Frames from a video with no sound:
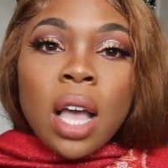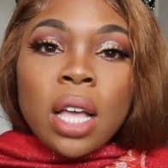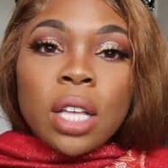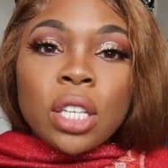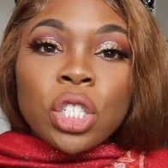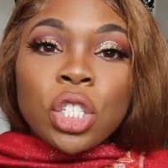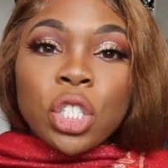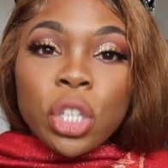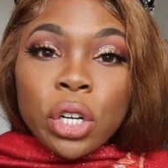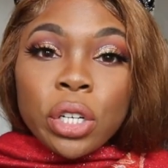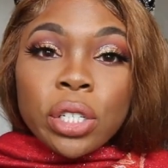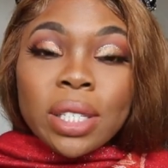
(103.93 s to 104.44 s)

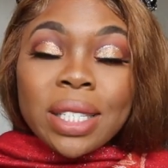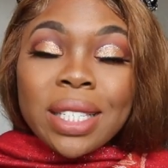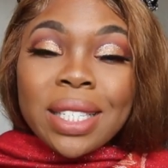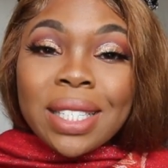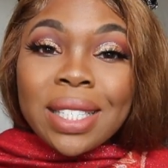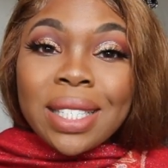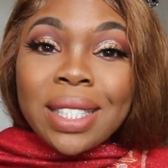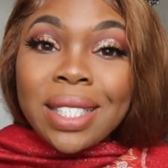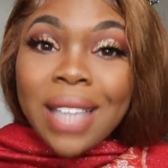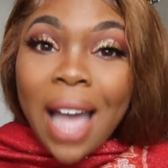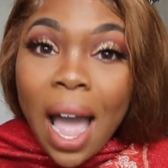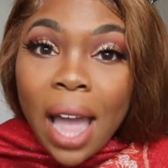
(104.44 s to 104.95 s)
Certain
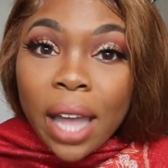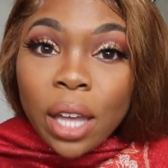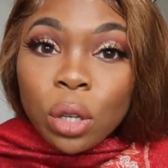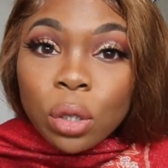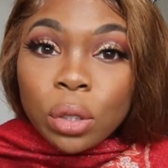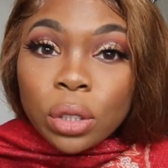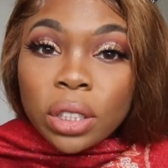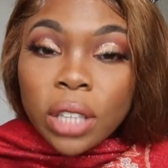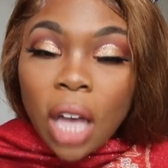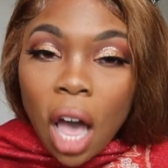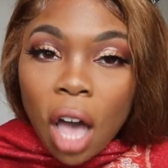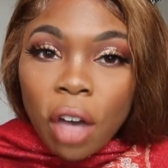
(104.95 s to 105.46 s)

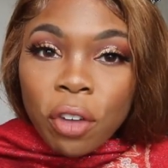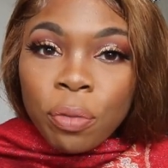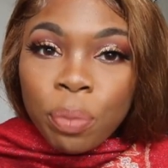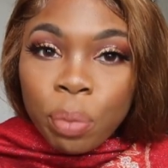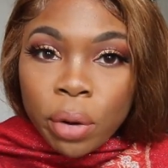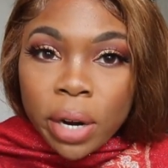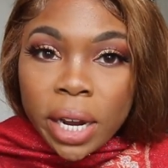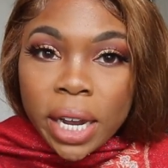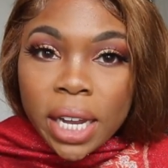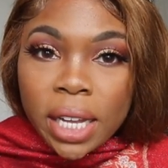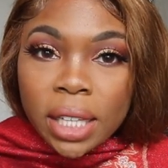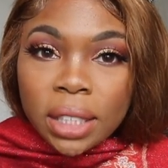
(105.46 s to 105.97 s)
styles of
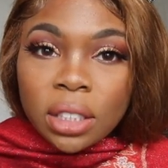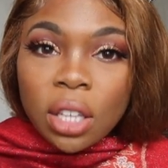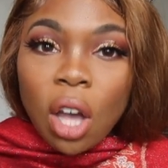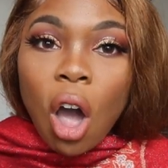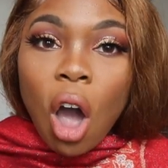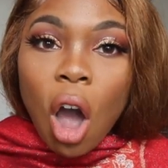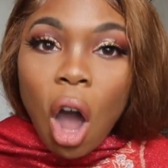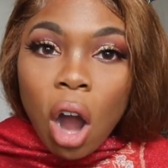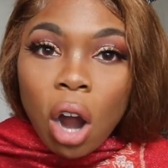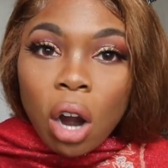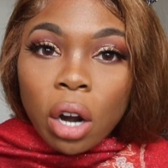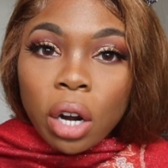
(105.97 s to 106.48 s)
braids
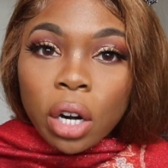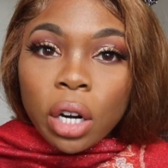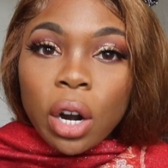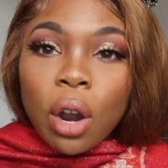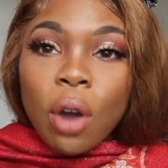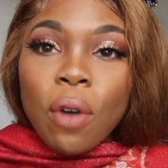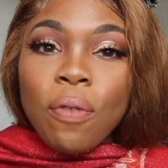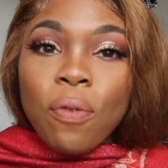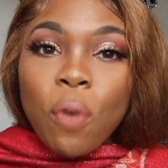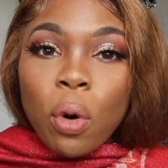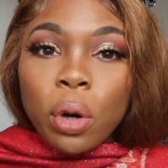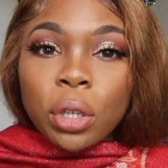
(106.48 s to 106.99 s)

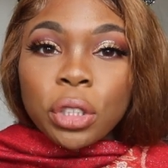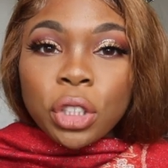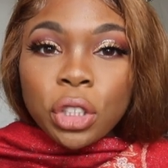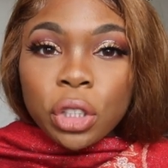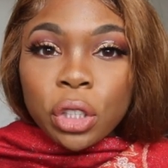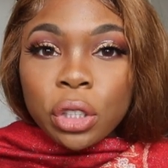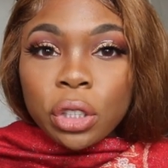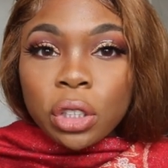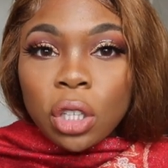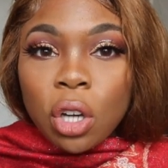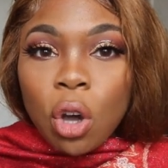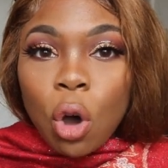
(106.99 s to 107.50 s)
are for
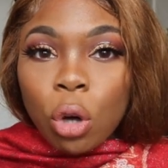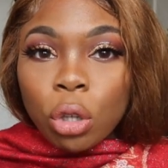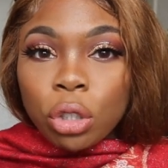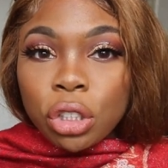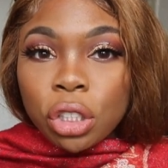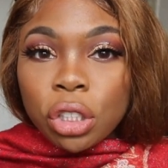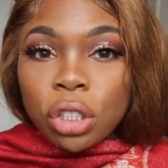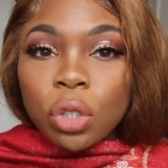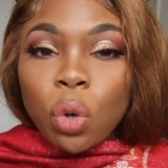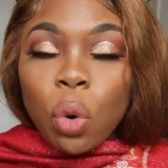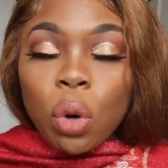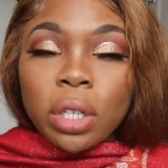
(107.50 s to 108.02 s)
certain
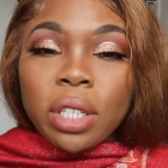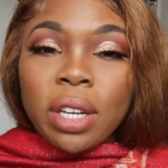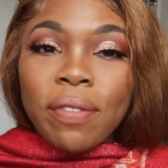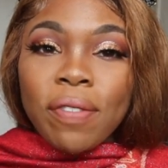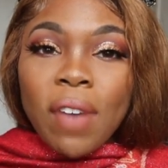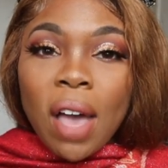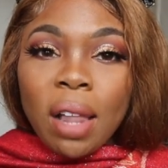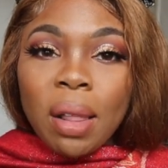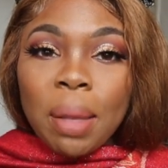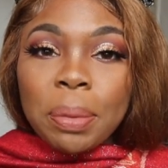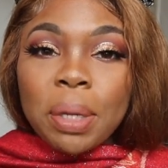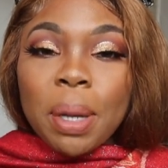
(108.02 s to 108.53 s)
cultures or
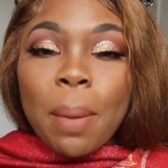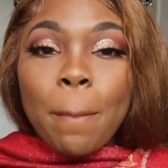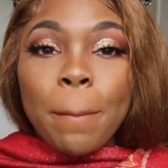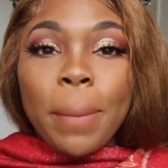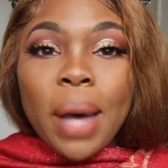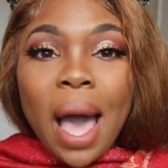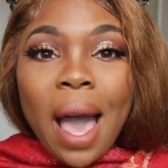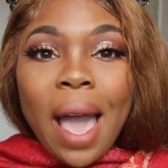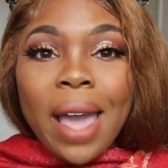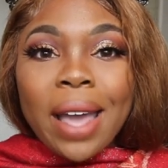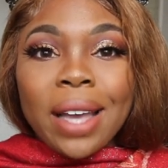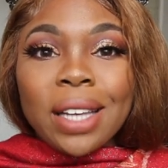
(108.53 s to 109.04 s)
developed
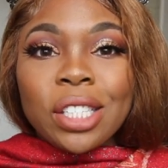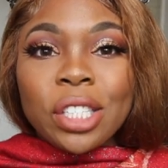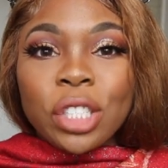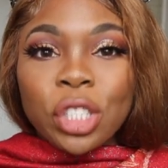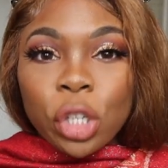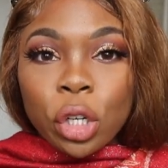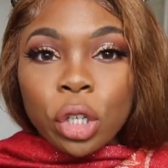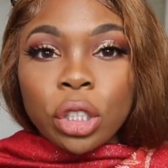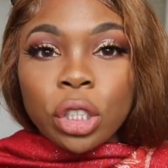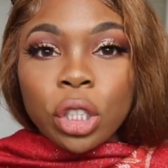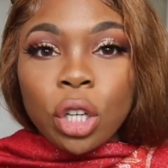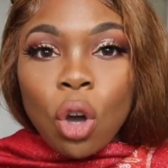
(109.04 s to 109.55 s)
by
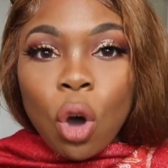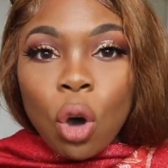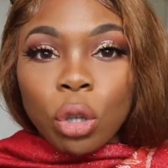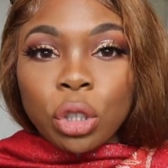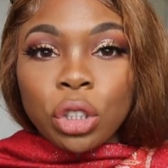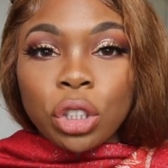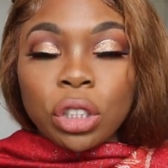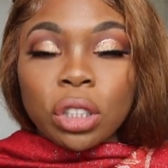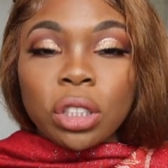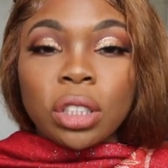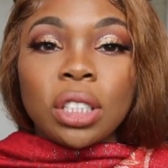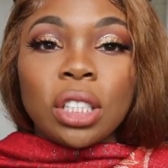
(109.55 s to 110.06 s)
certain
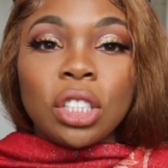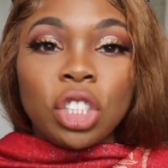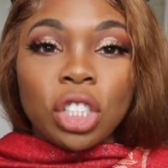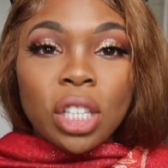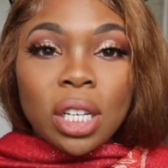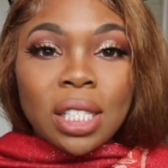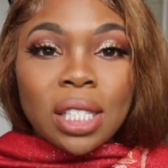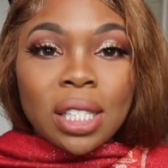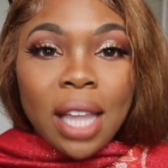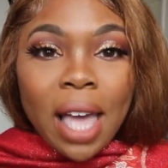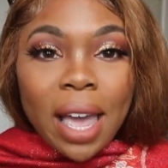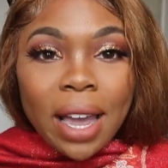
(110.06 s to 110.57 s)
cultures,
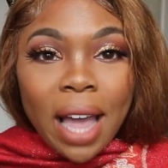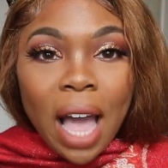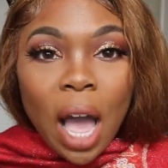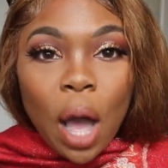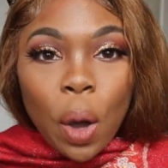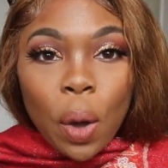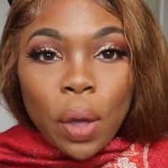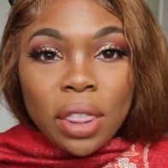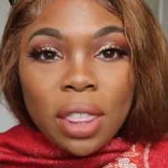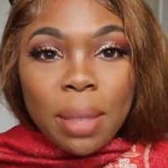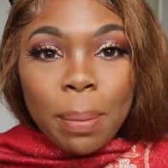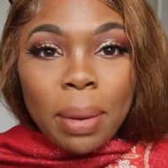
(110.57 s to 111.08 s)
just like
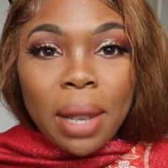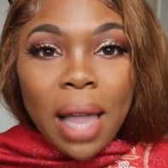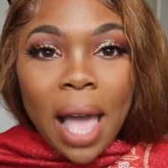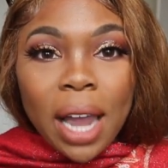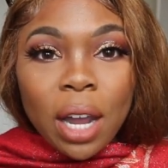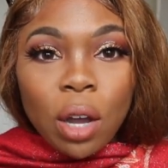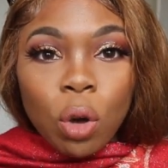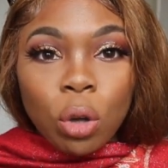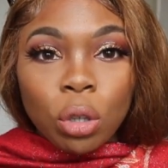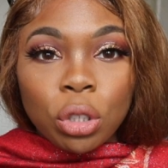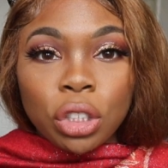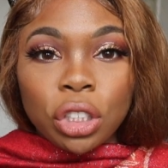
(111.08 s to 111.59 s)
how the
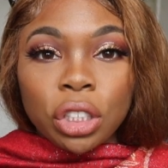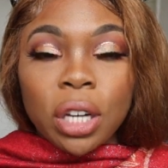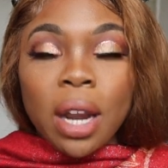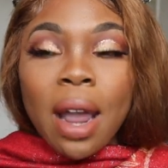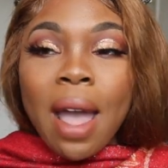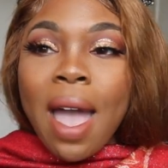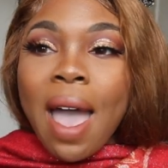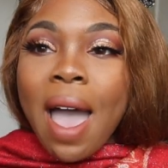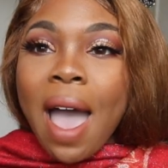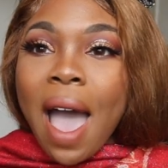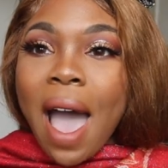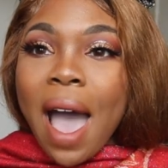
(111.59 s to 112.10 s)
black culture
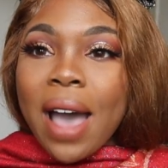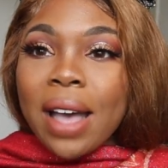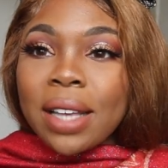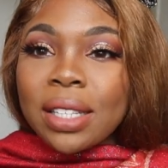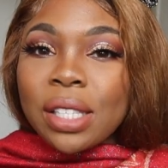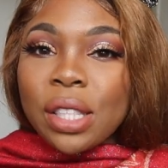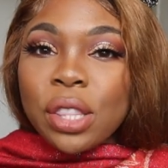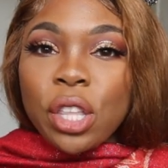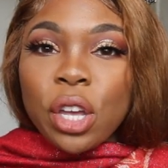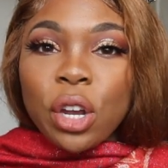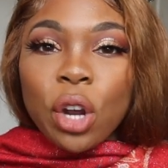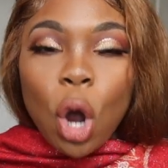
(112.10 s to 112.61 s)

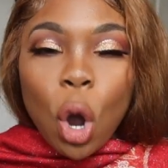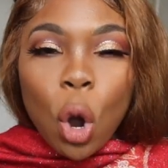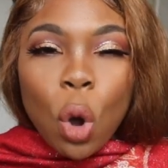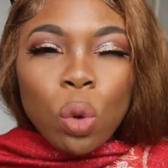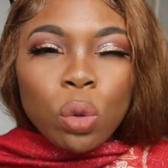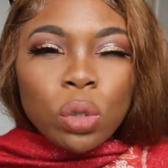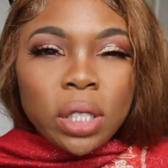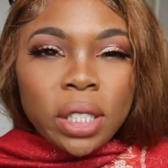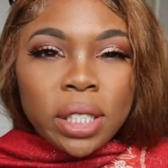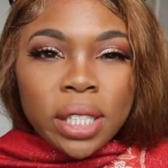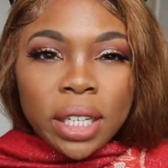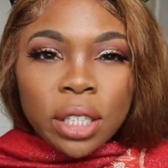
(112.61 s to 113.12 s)
has their
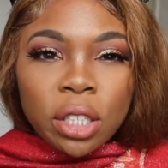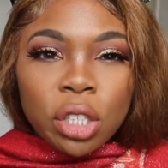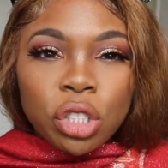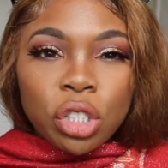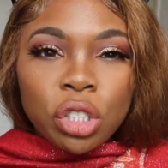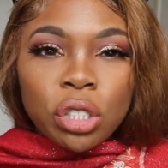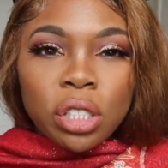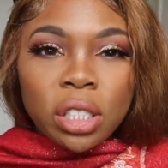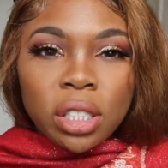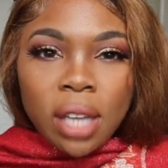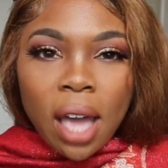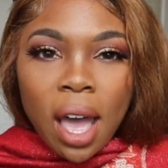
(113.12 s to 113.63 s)
own
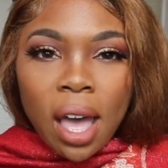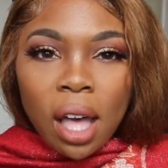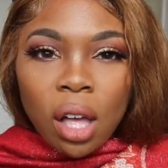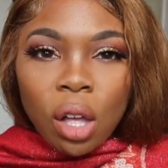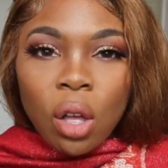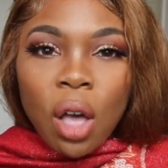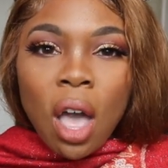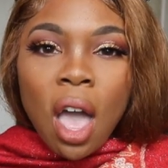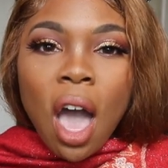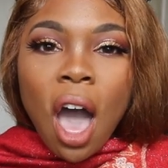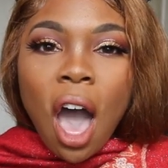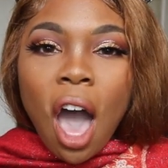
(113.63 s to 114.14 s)
signature
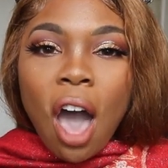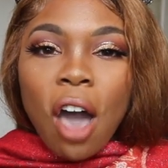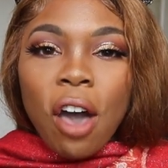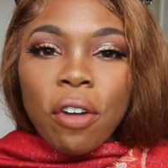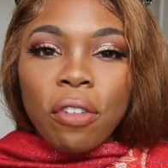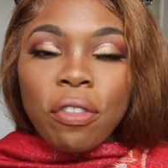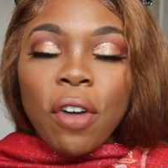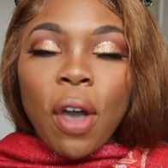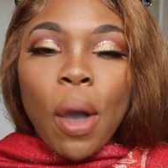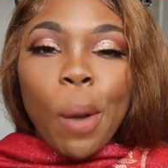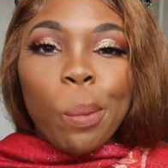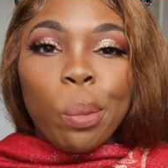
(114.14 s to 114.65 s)
style
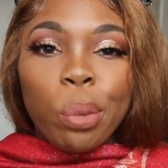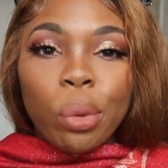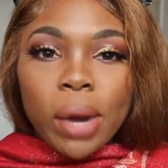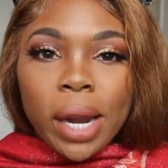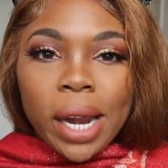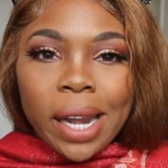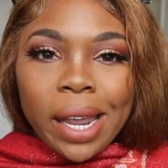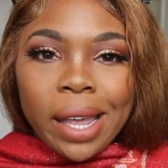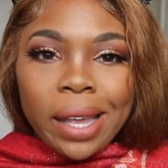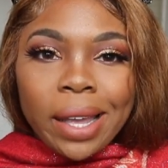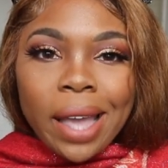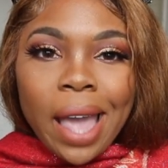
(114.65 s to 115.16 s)
of
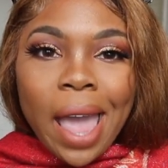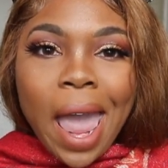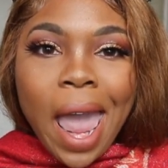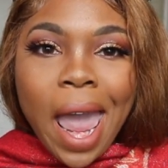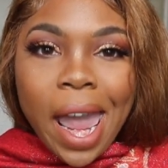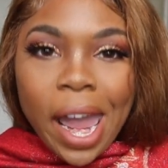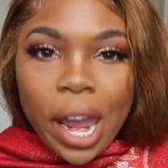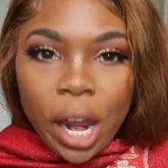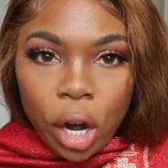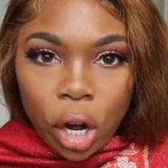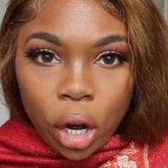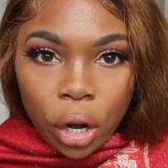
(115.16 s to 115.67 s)
braiding
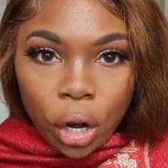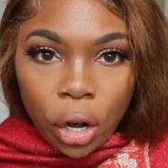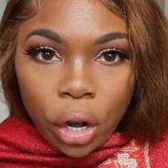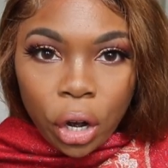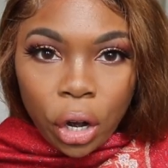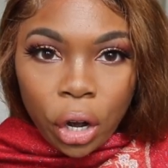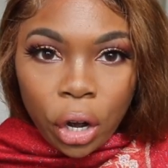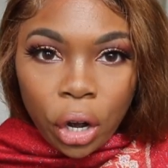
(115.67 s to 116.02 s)
hair.